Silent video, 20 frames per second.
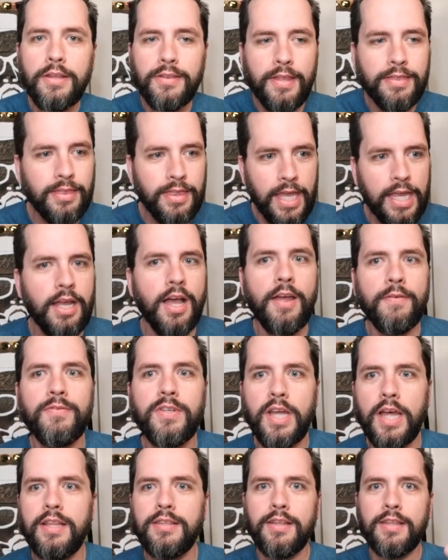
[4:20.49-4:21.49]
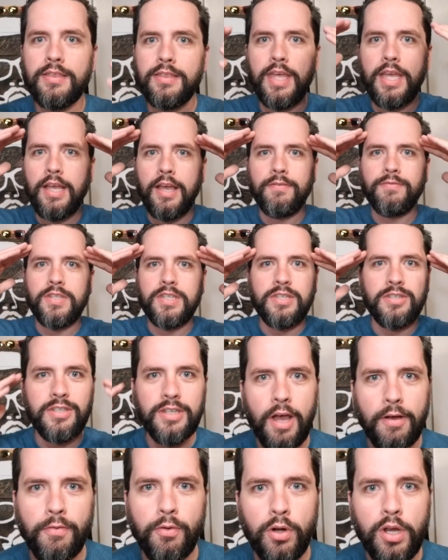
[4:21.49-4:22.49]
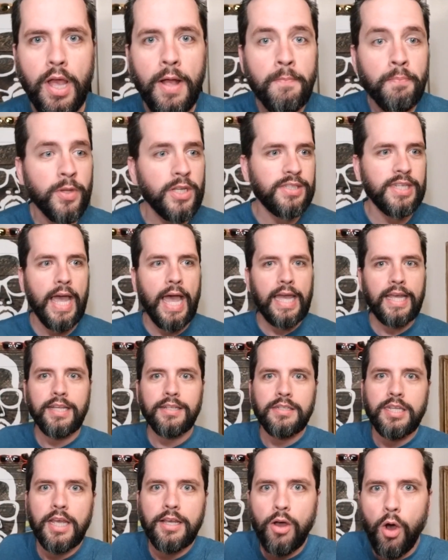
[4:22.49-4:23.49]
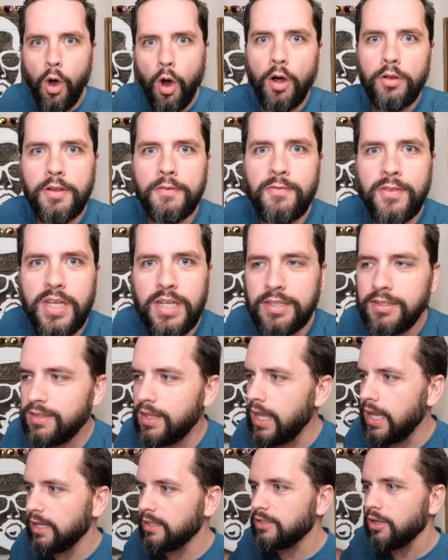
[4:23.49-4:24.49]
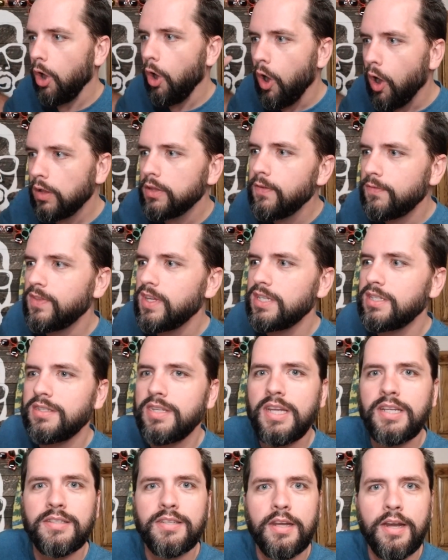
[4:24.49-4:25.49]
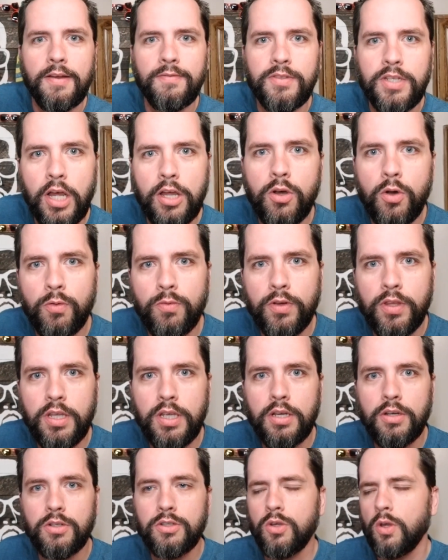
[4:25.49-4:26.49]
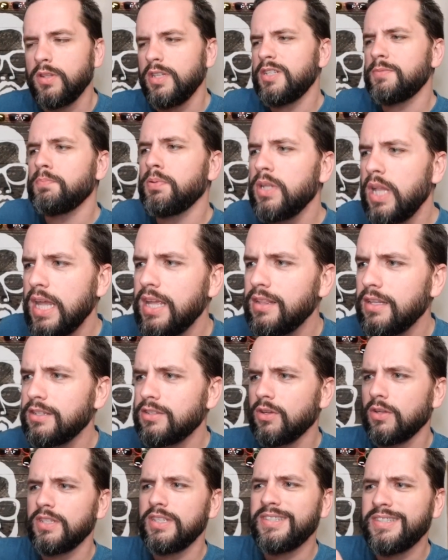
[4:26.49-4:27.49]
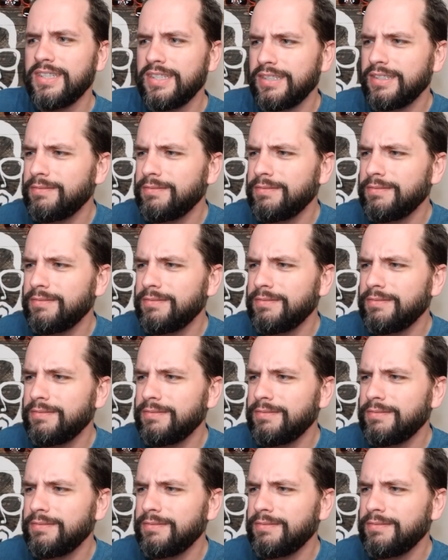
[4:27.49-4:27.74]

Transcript: The thing I've done, the thing I've discovered, is that I can take all of these things that I've done over the years, all these playlists, all these